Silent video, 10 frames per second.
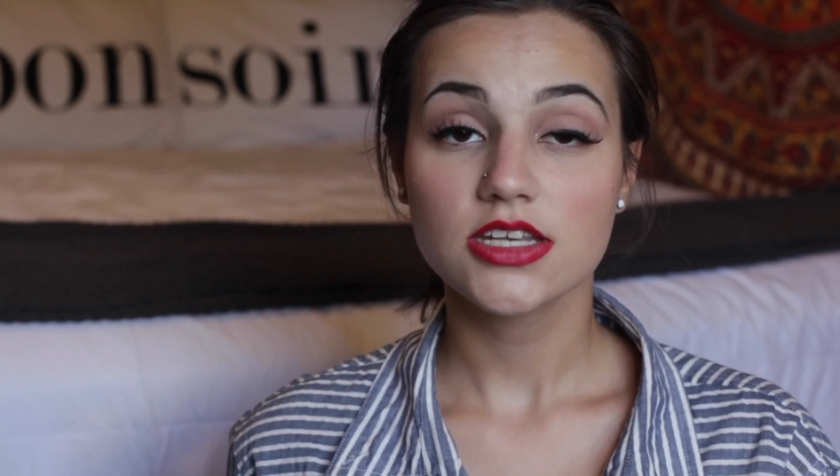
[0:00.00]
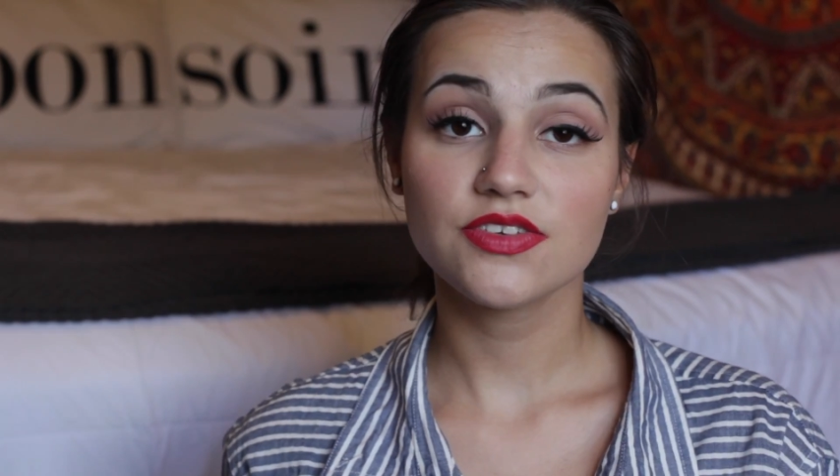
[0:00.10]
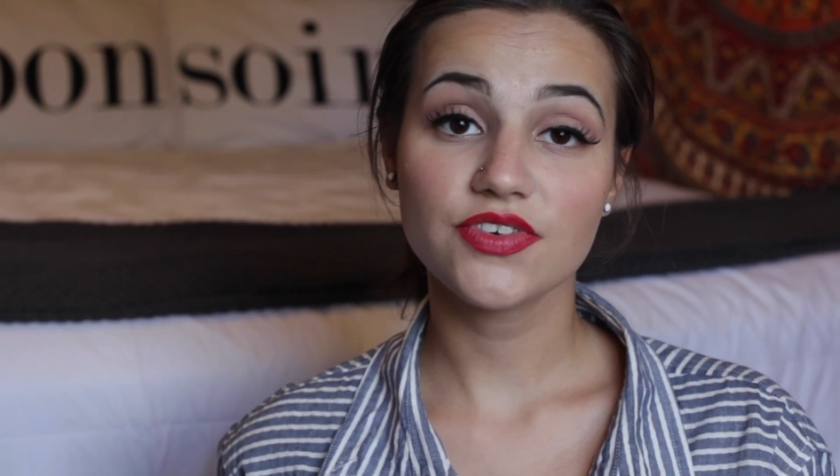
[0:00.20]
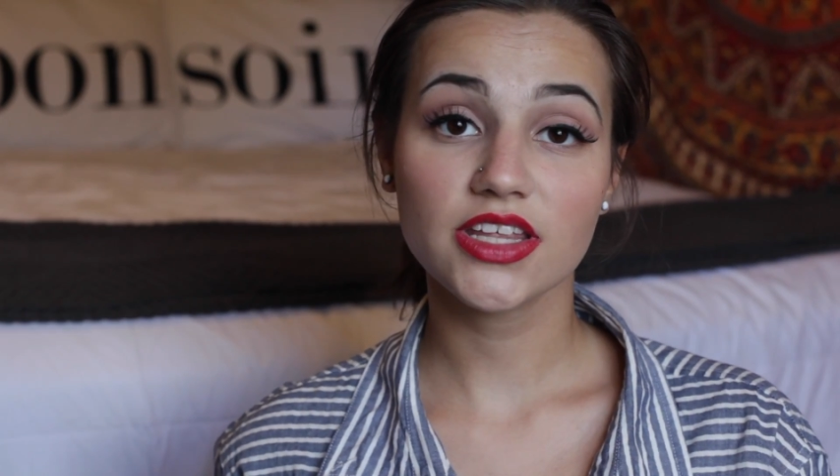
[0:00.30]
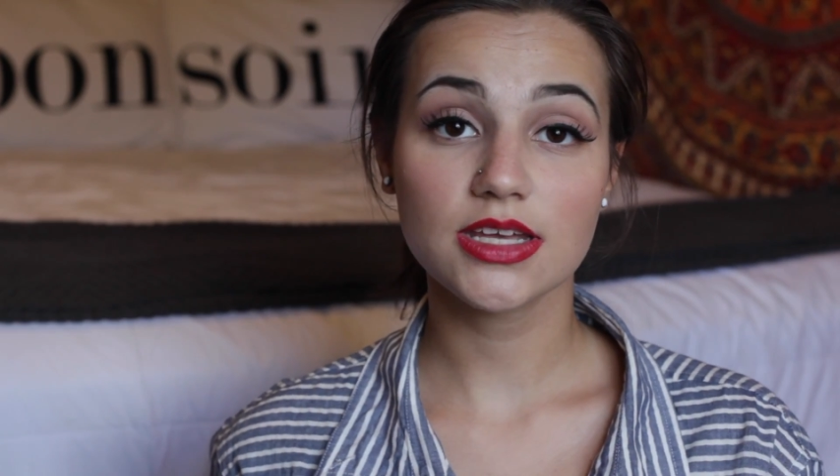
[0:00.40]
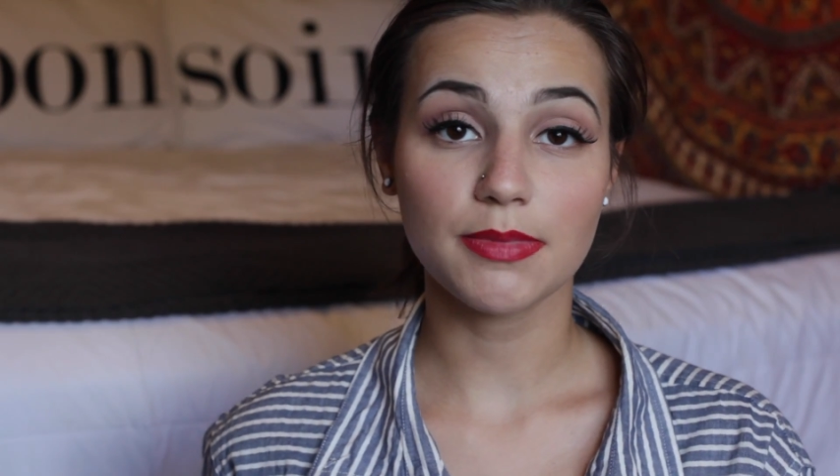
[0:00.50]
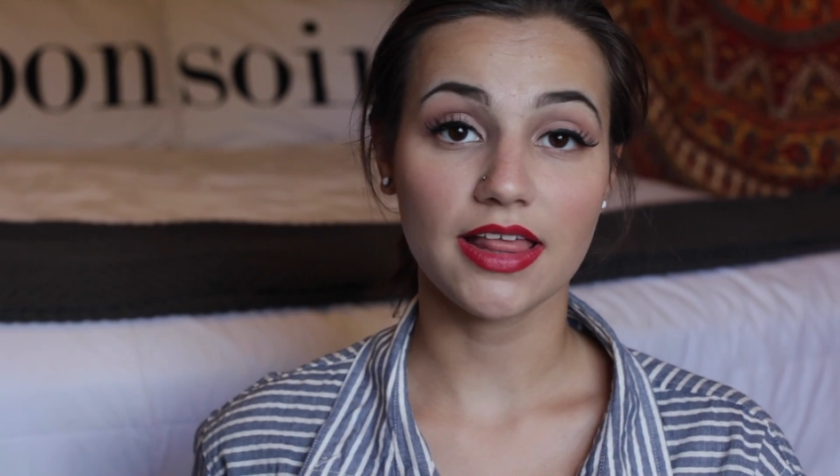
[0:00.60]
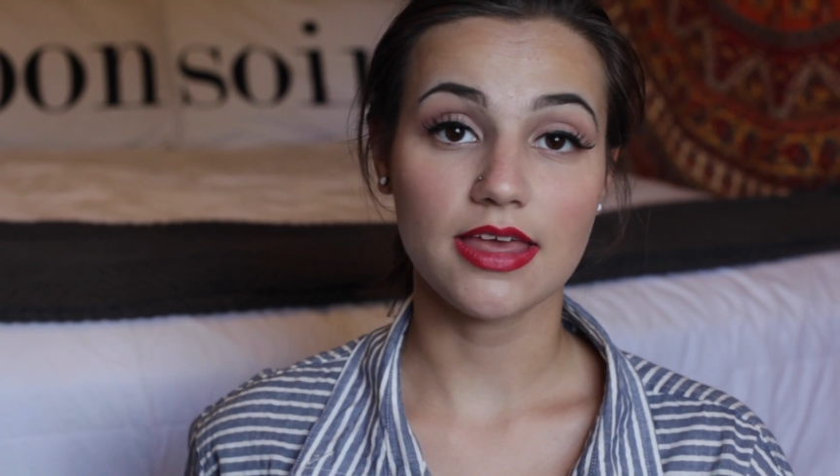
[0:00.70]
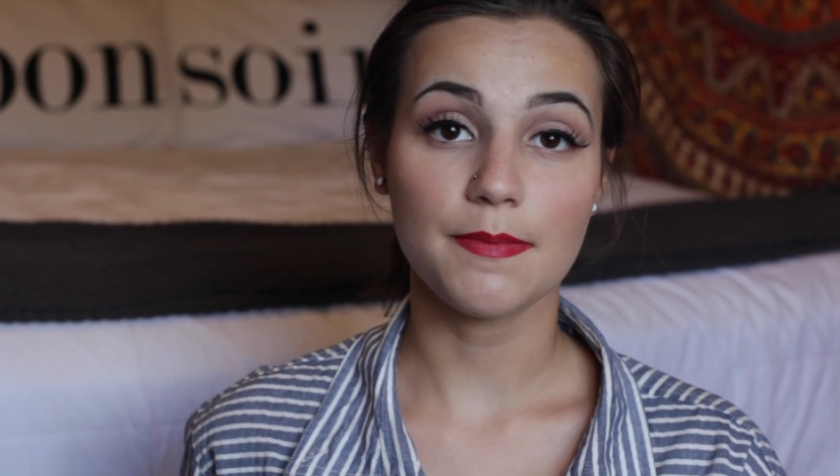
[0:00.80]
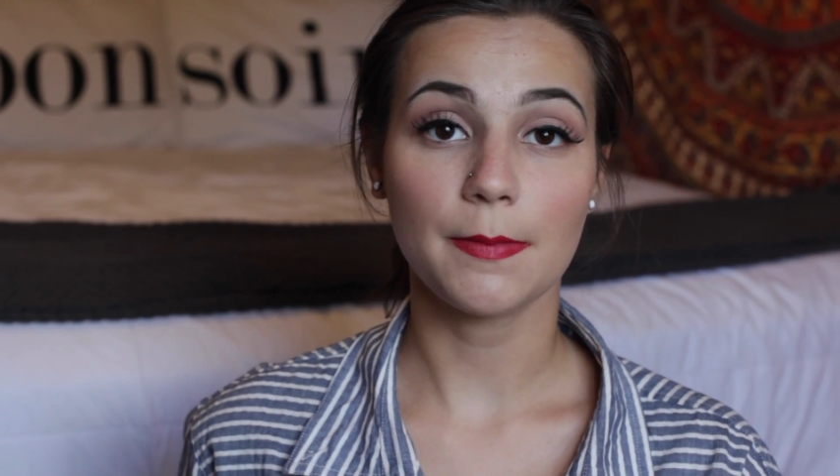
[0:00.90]
To fill in
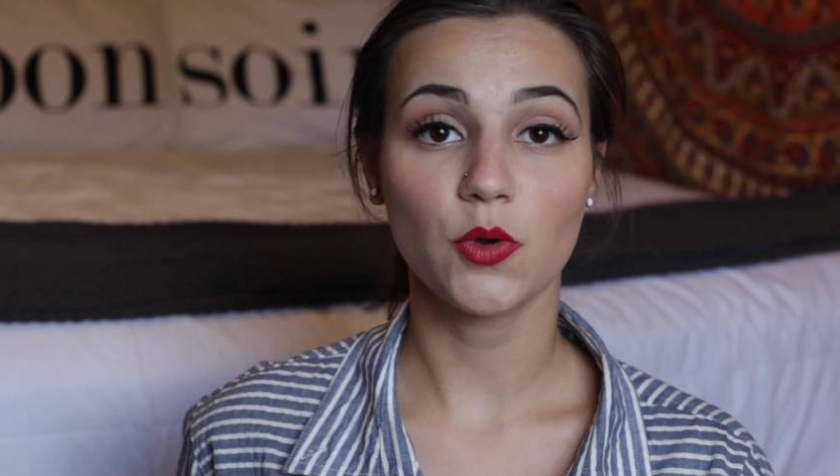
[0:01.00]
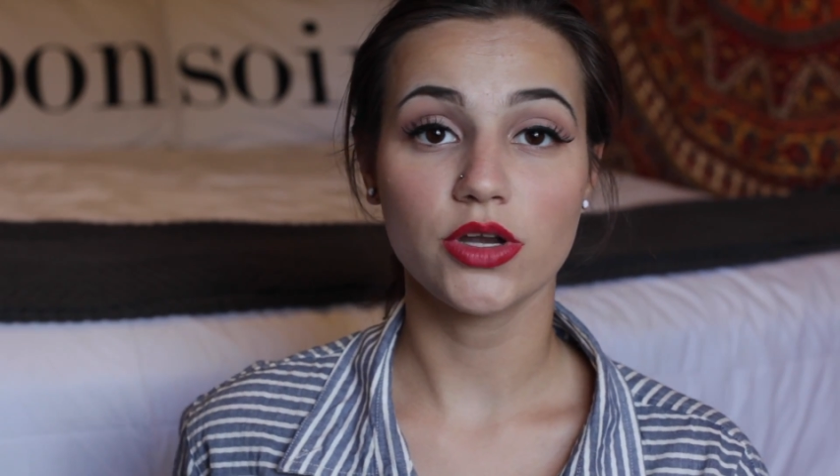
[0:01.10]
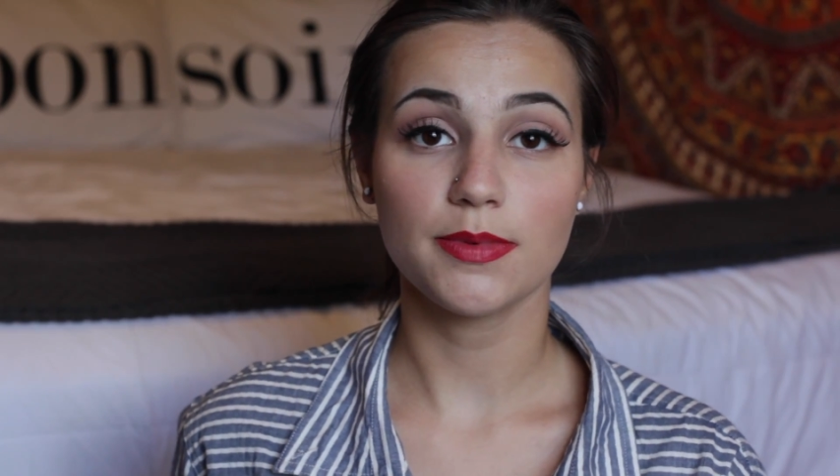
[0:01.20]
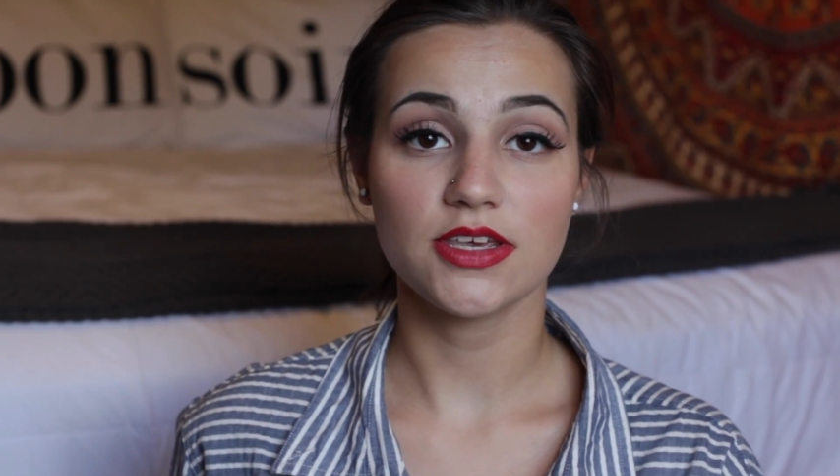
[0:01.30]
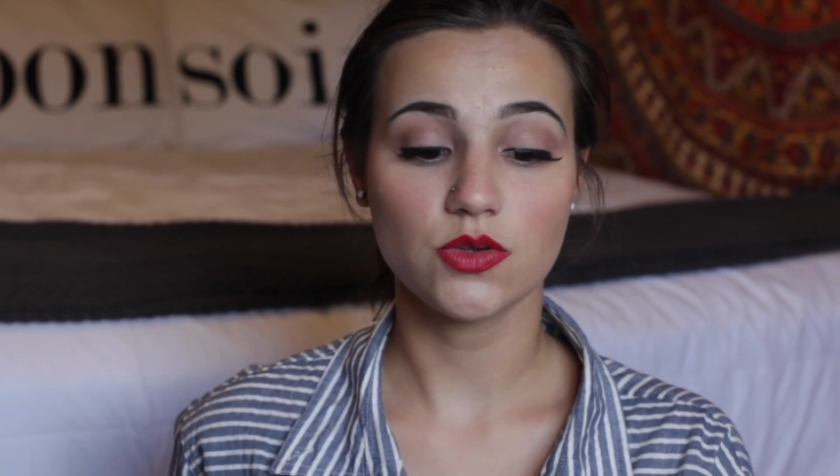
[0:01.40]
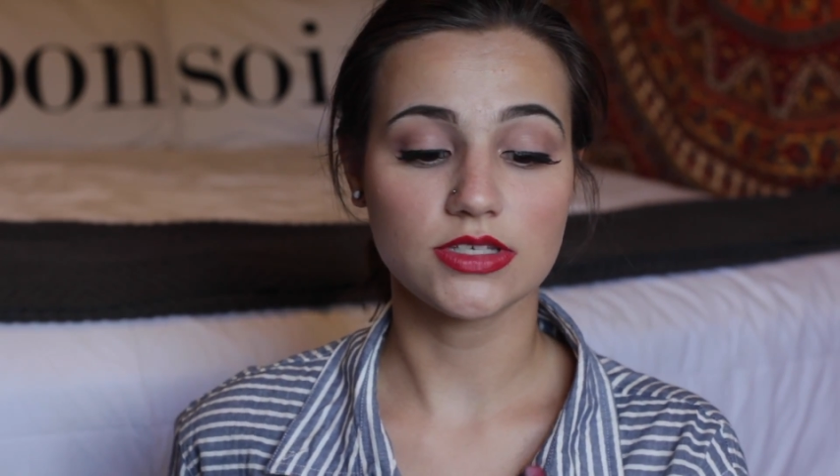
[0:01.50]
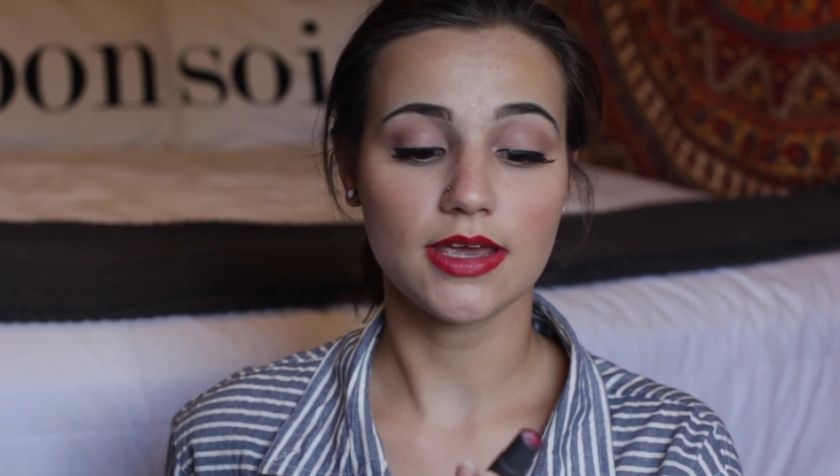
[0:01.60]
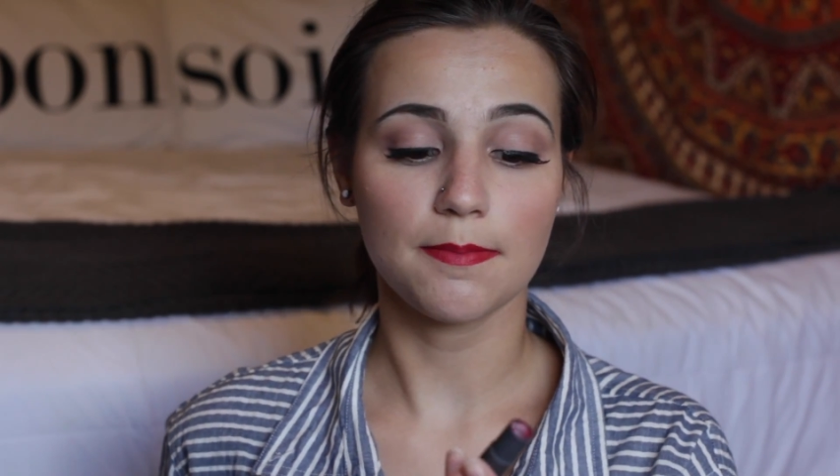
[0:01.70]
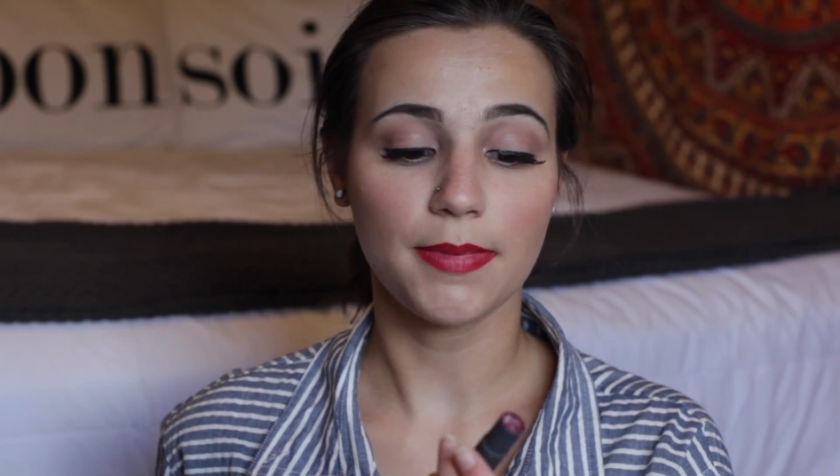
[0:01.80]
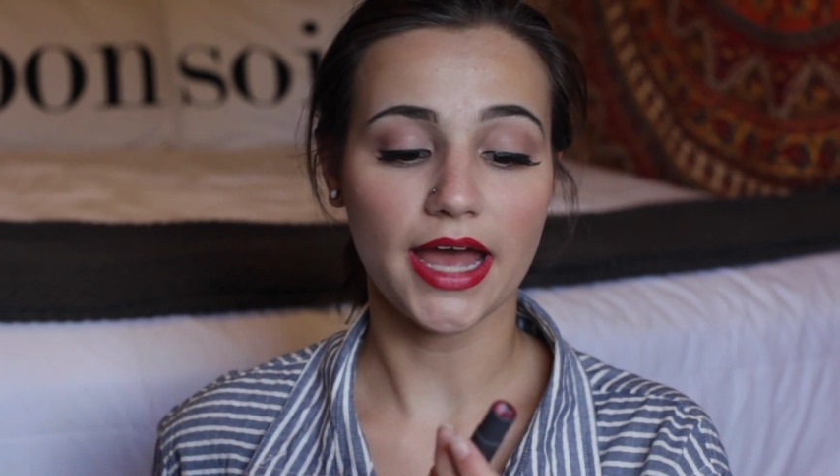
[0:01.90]
my lip, I'm going to be
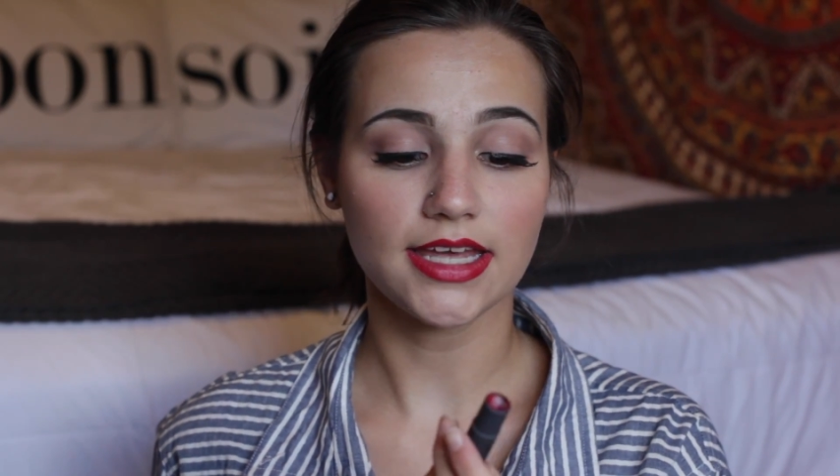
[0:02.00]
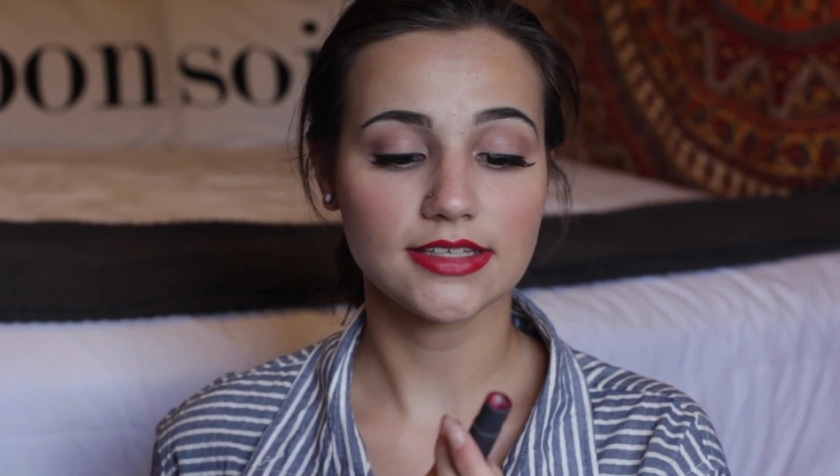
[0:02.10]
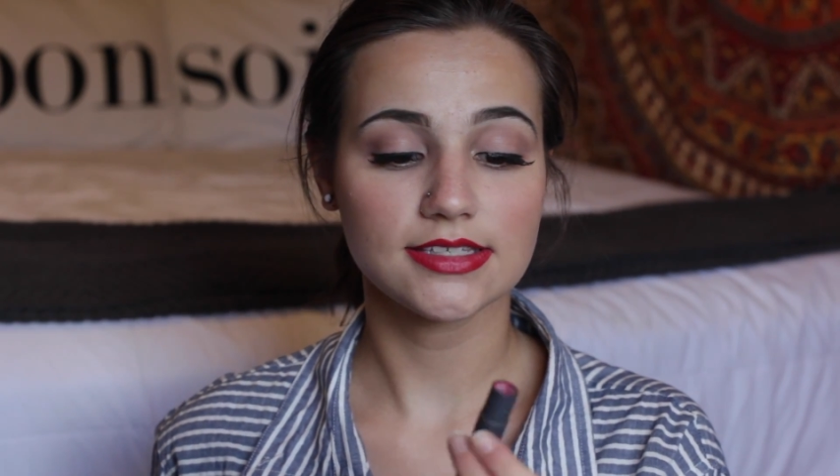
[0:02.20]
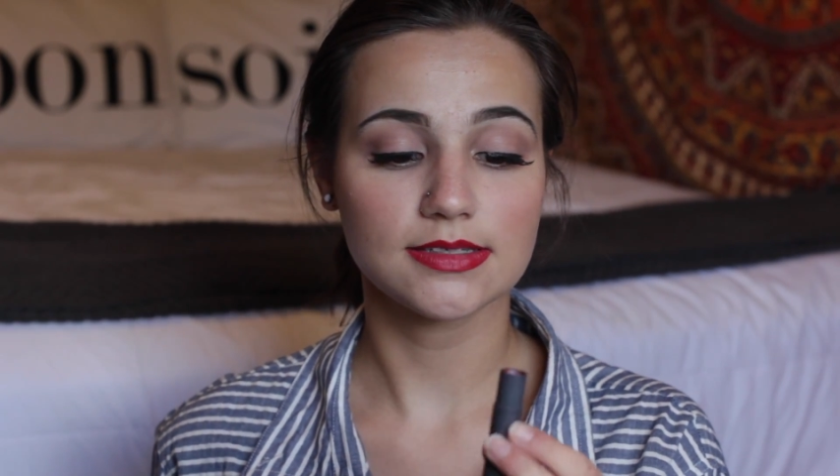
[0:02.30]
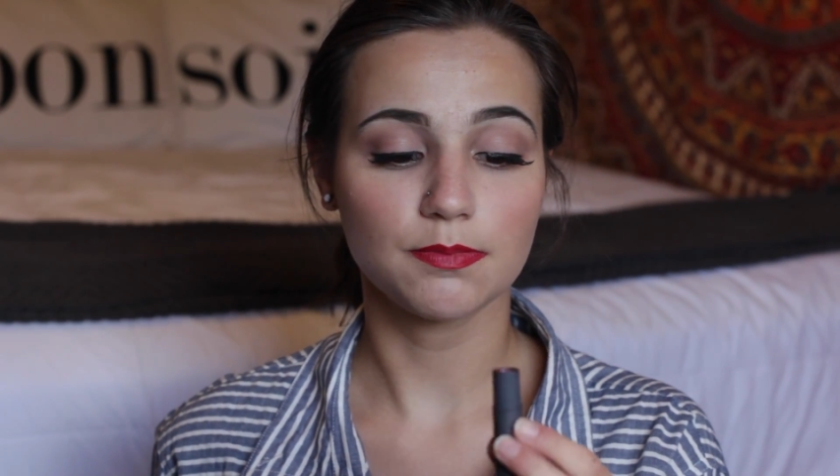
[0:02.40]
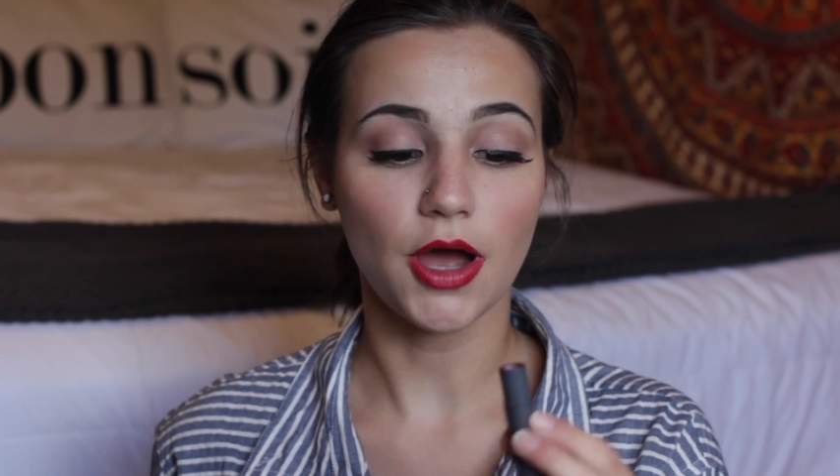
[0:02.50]
using Bite's